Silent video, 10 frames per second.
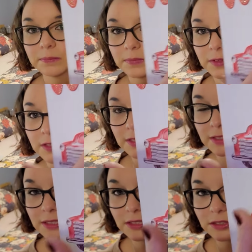And look at
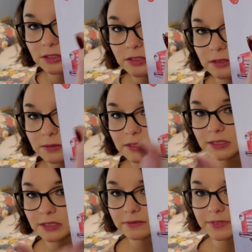this truck with the
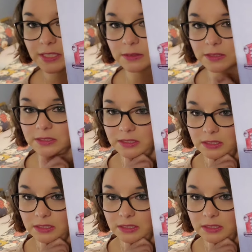sunflowers.